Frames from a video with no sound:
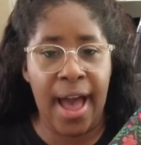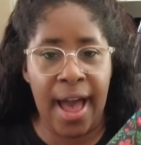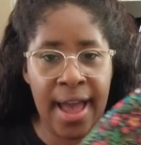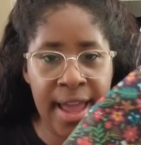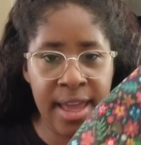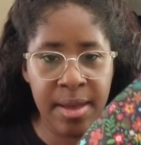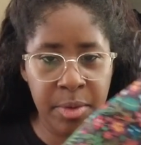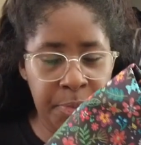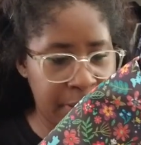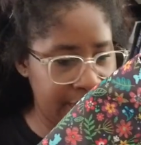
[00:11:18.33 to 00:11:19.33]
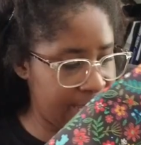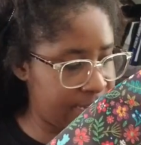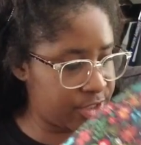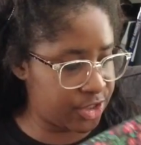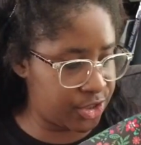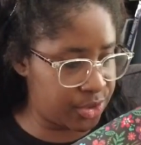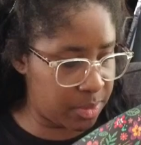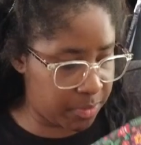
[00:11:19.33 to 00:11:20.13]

I would plan to